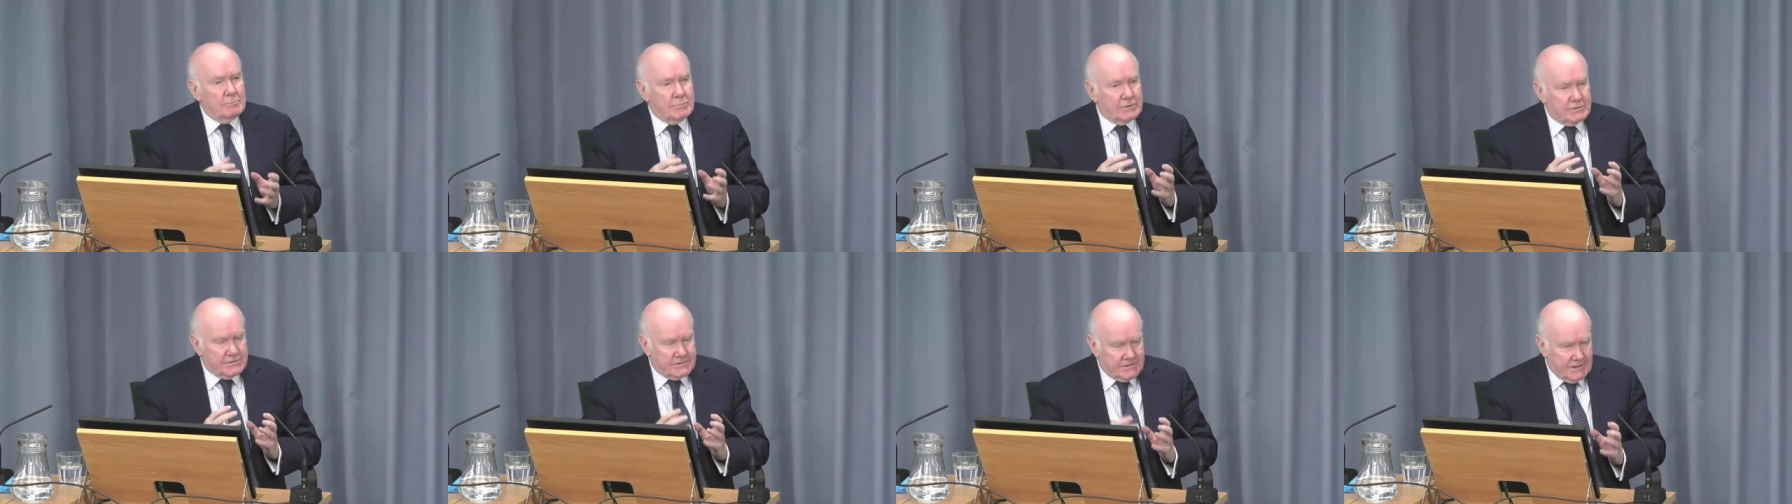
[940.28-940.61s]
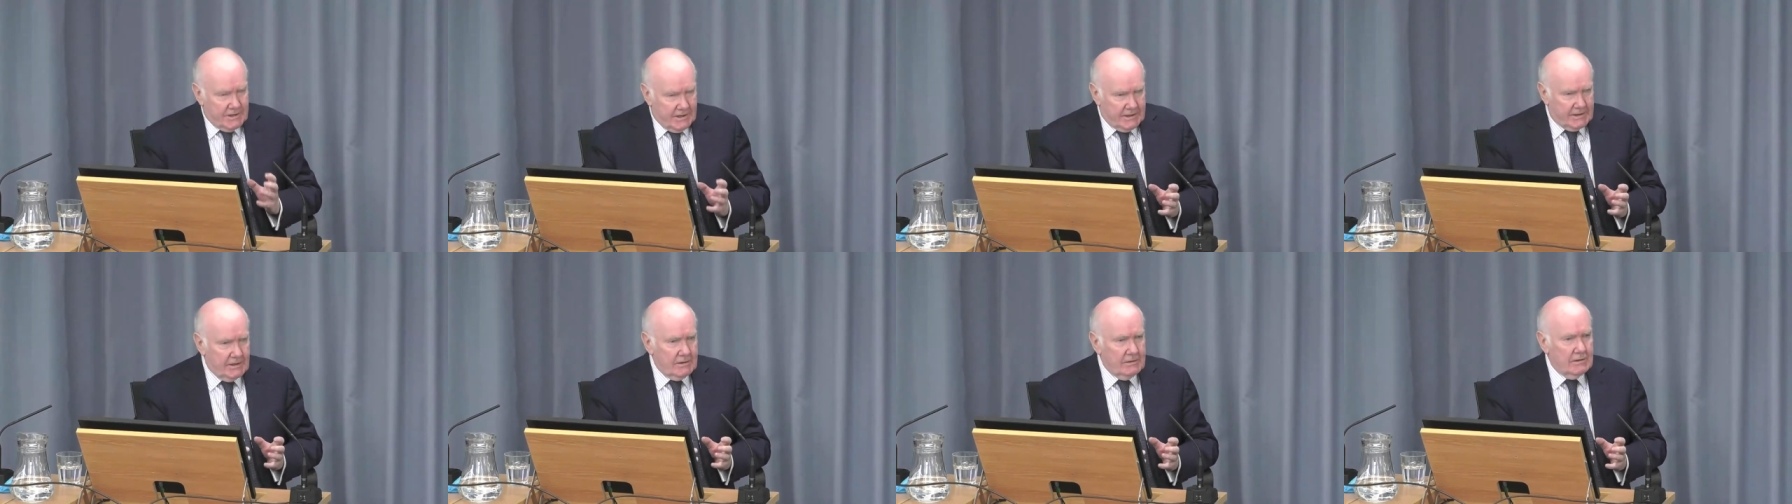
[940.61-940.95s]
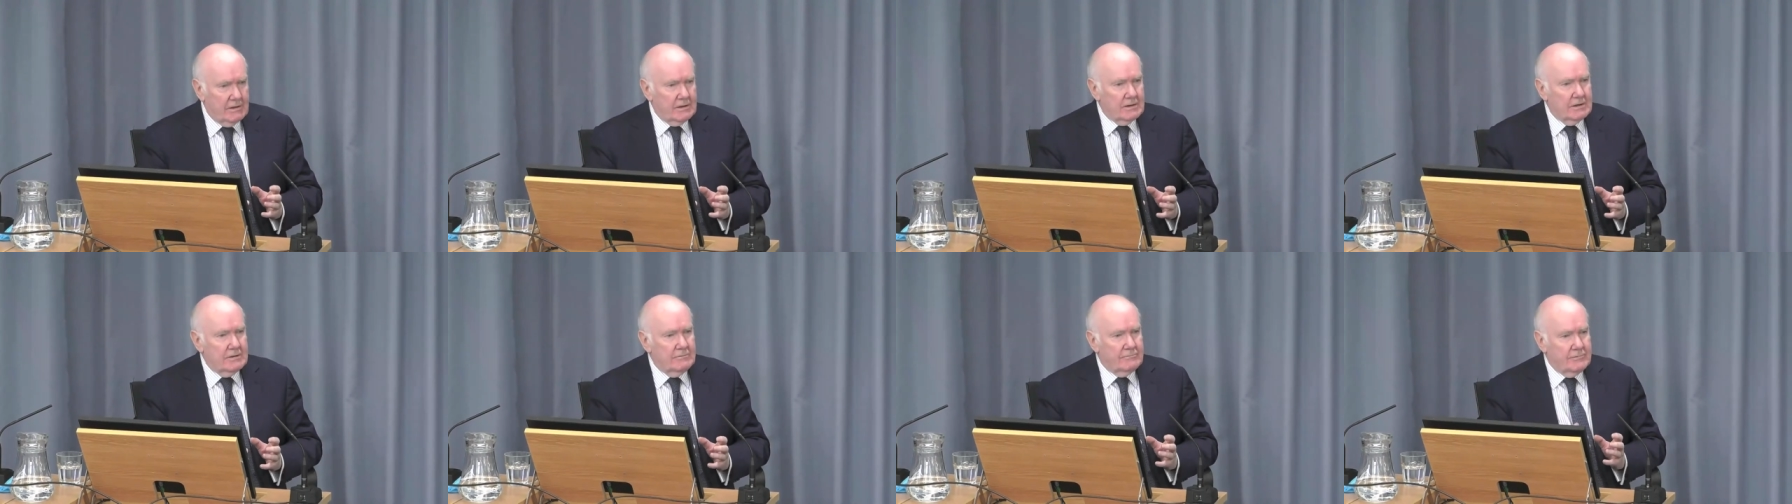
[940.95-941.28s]

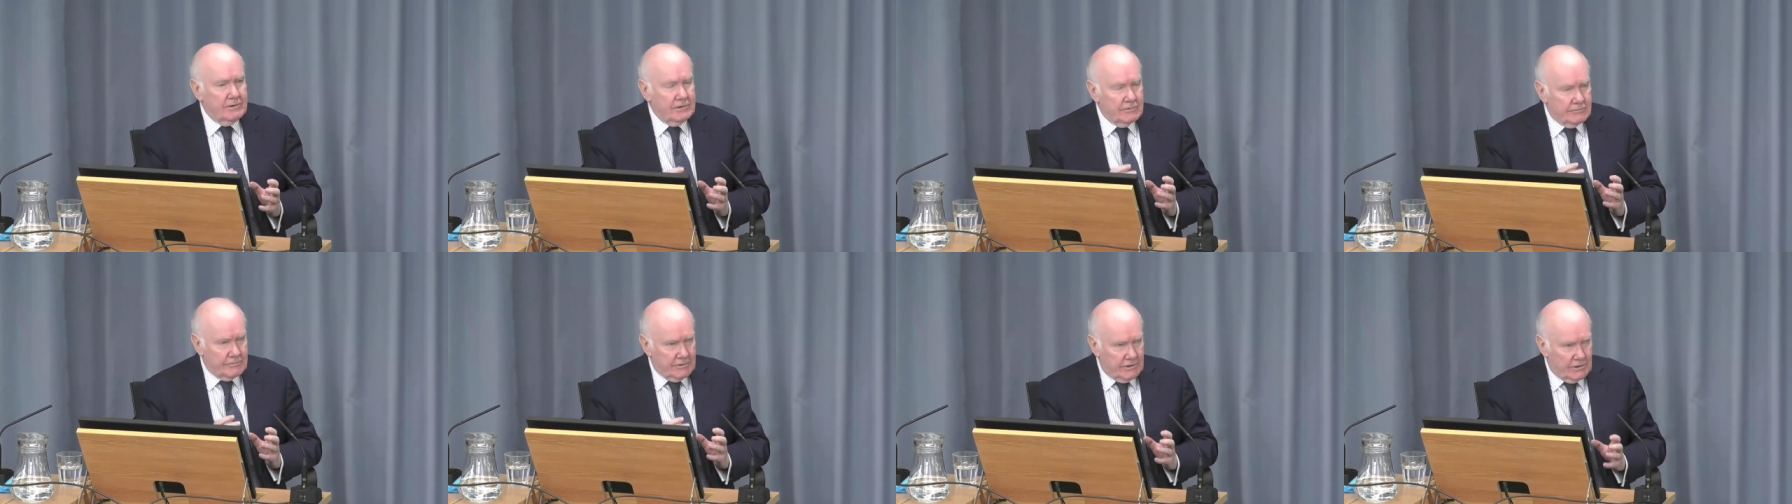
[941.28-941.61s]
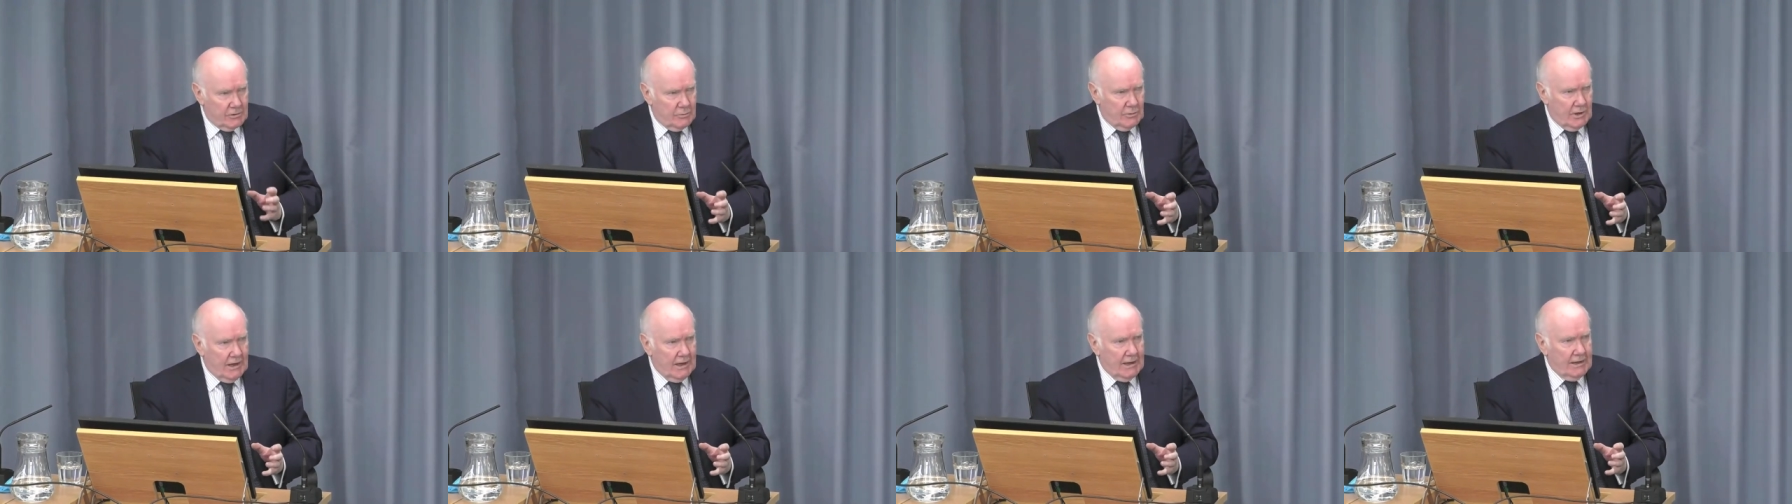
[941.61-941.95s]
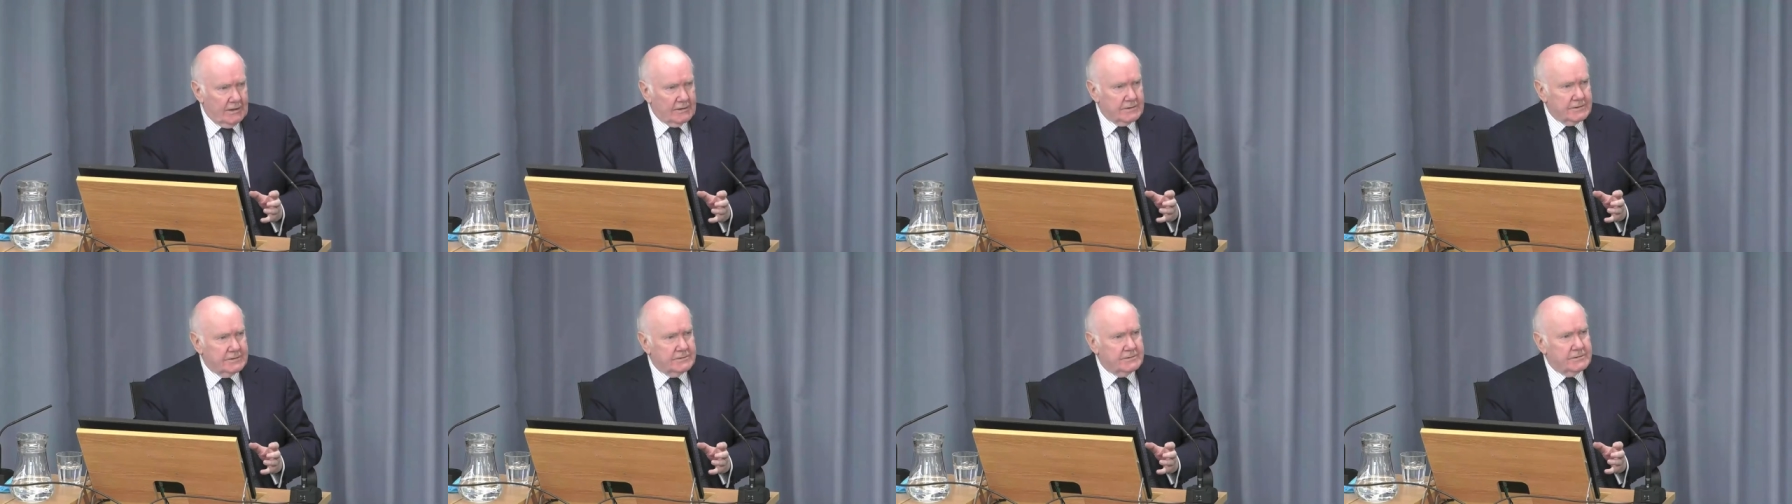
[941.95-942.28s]
particularly if it
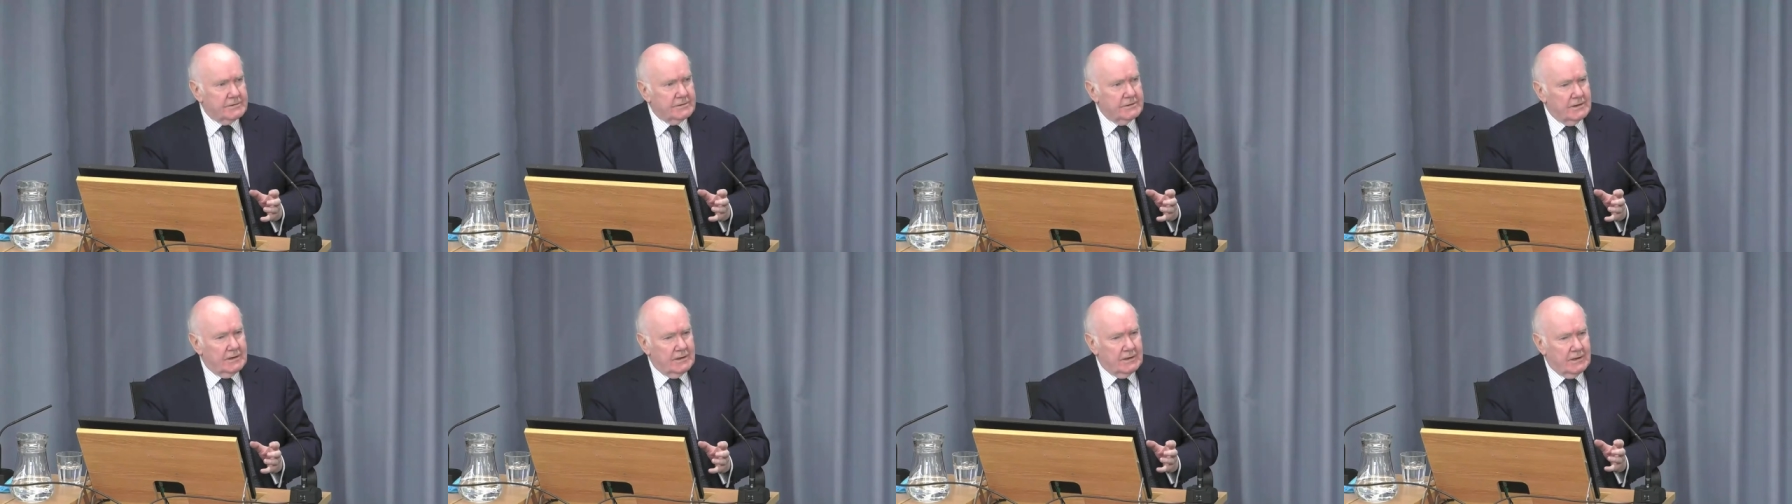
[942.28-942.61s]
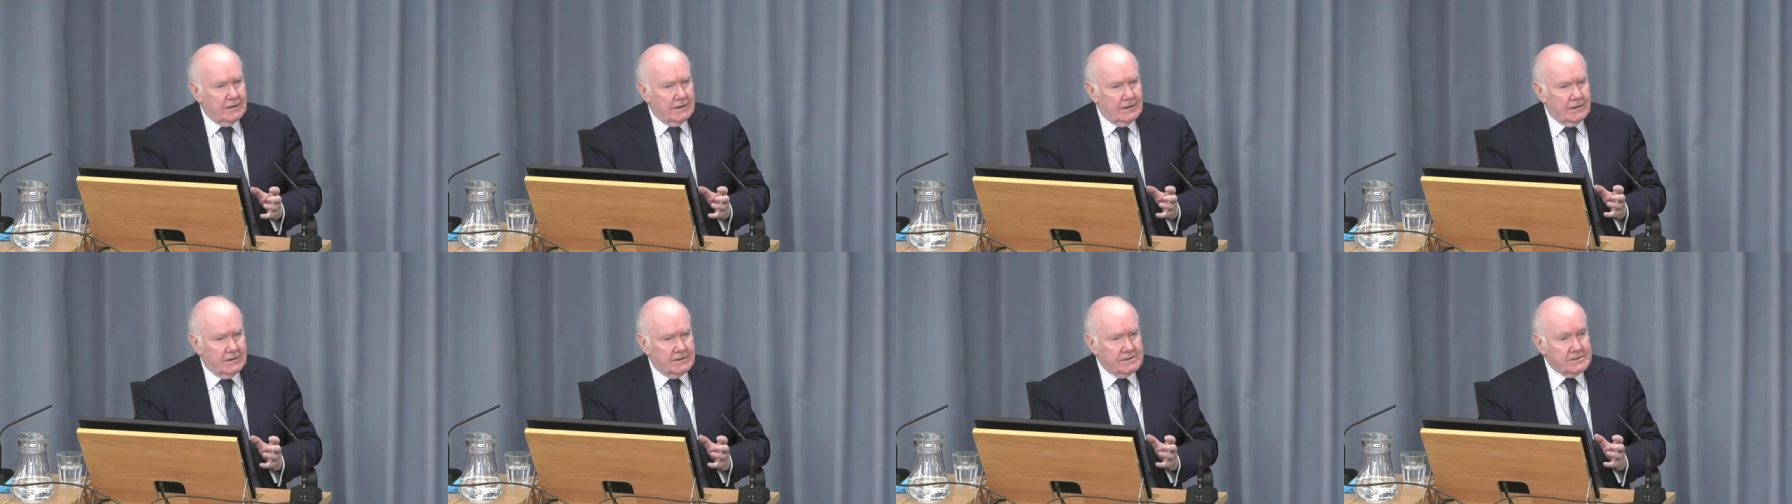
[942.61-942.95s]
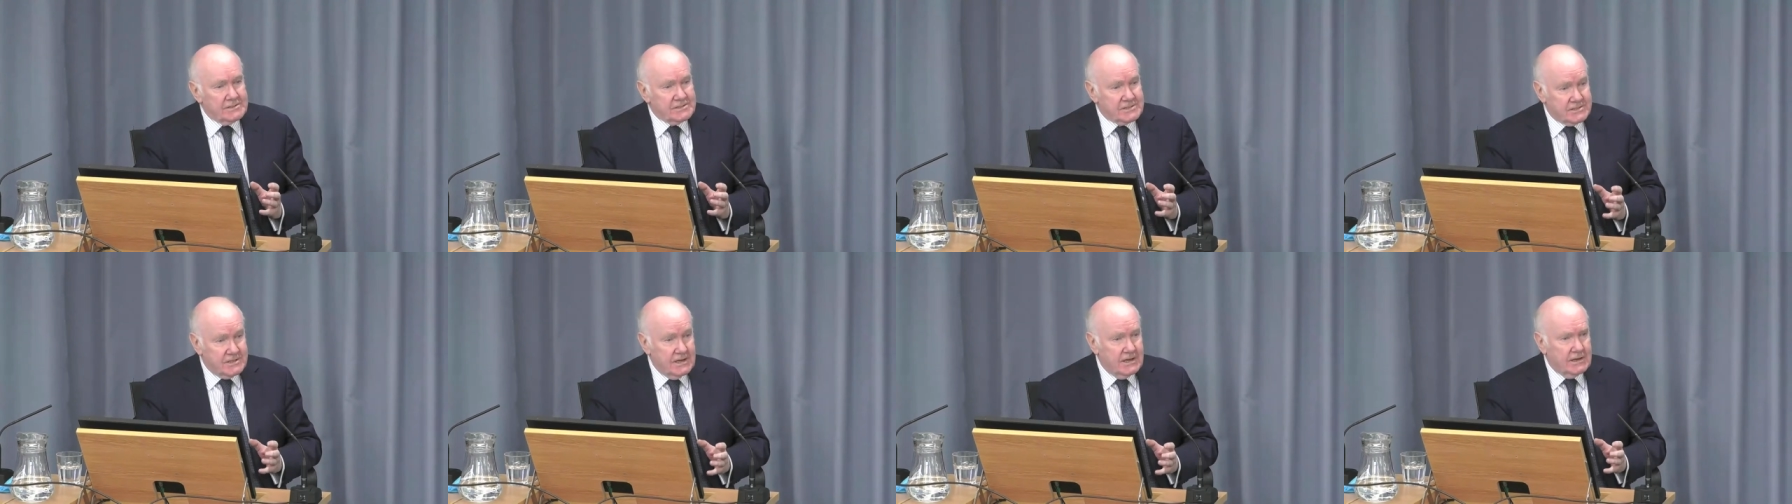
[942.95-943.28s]
required uh,
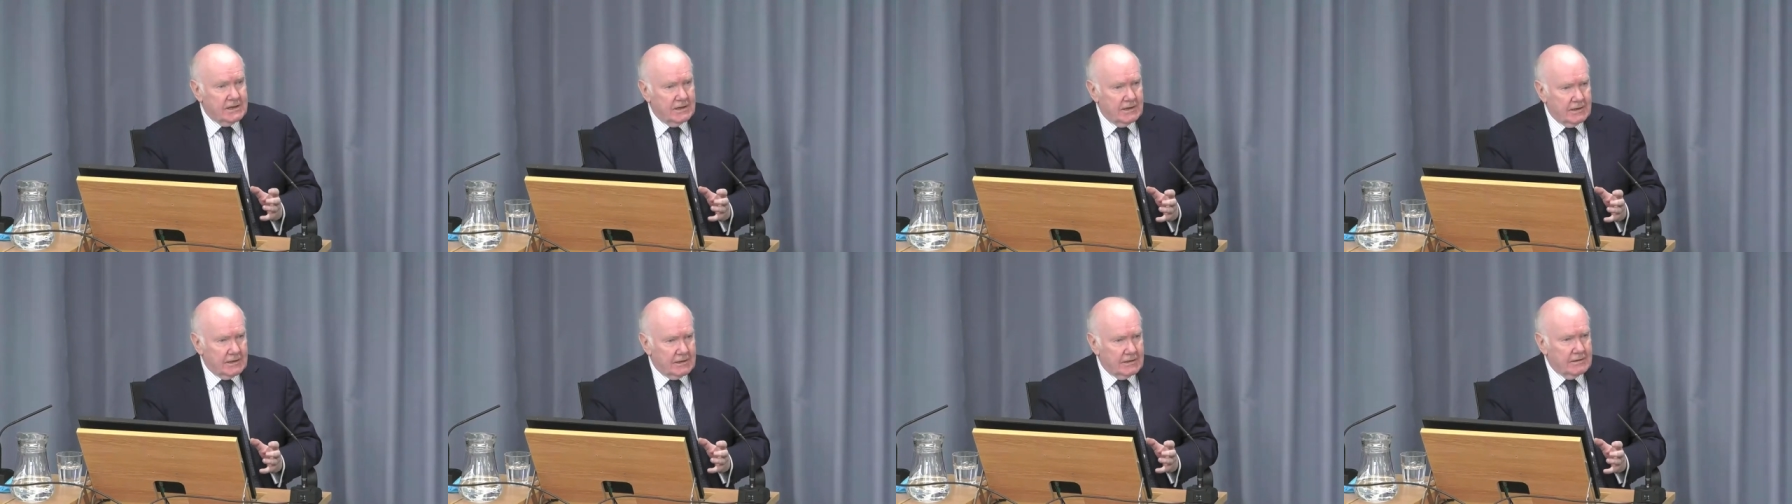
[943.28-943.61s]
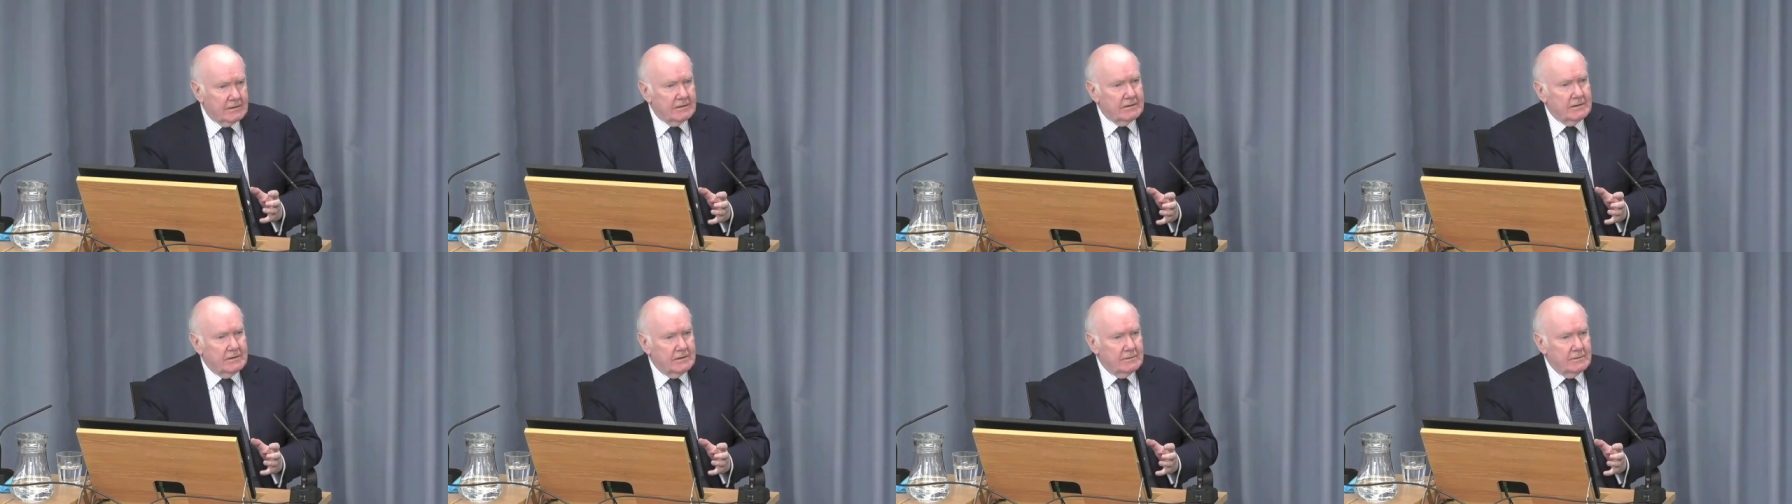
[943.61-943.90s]
seeking